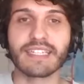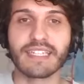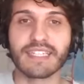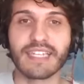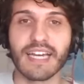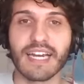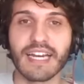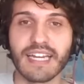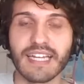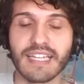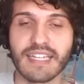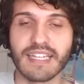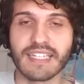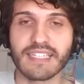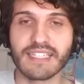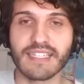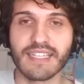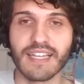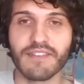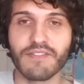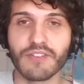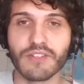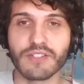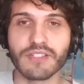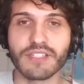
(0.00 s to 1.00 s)
designing this
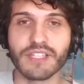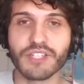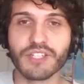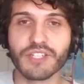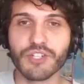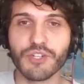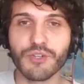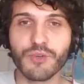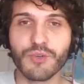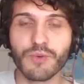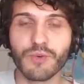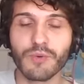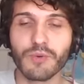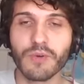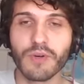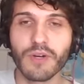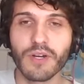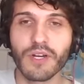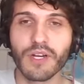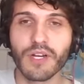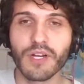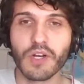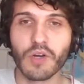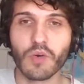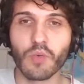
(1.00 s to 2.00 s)
level, did you
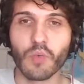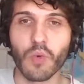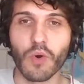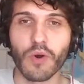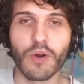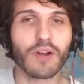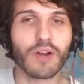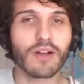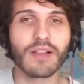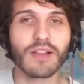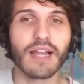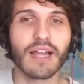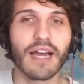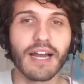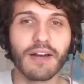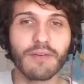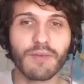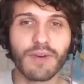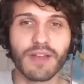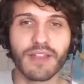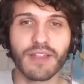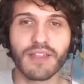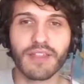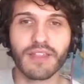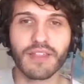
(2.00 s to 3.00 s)
work a lot
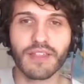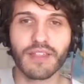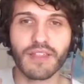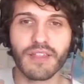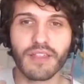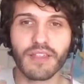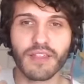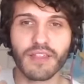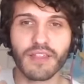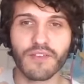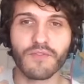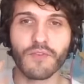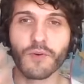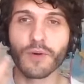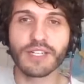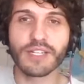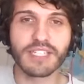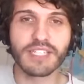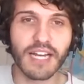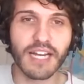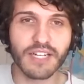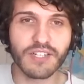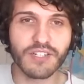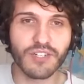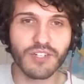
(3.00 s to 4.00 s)
with the voice
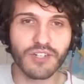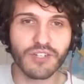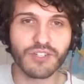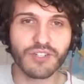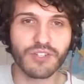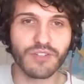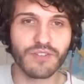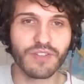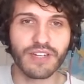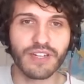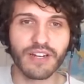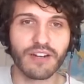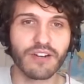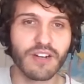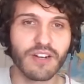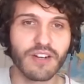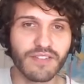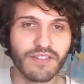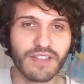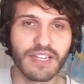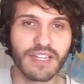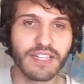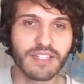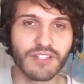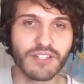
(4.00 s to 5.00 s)
actors or the
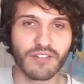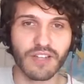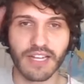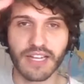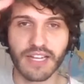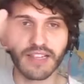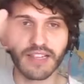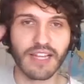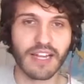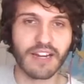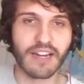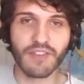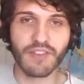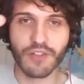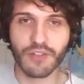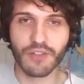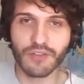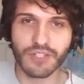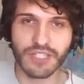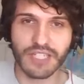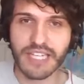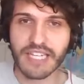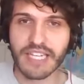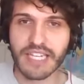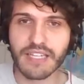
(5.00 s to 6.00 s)
narrative leads or like a lot of other
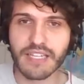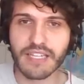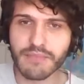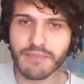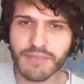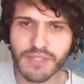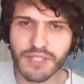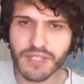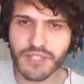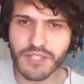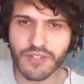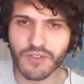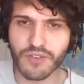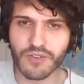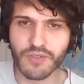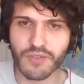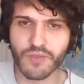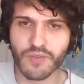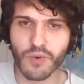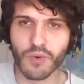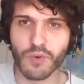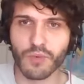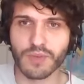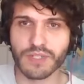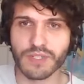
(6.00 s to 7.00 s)
teams,
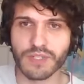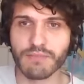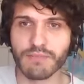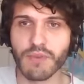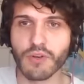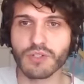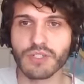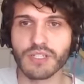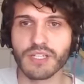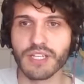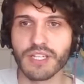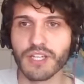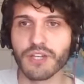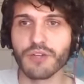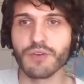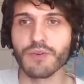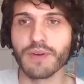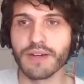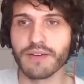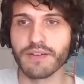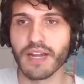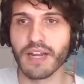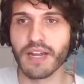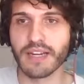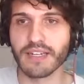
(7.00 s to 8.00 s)
or was it mostly you
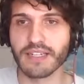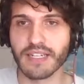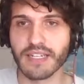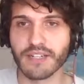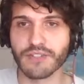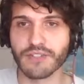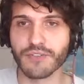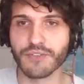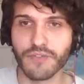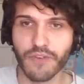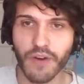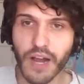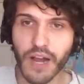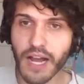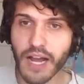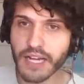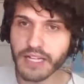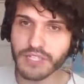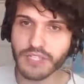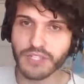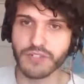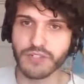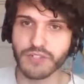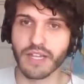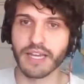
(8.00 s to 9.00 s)
and Andrew
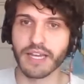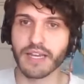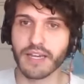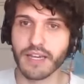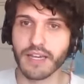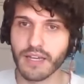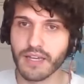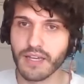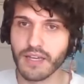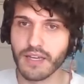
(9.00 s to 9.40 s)
Frost, or like?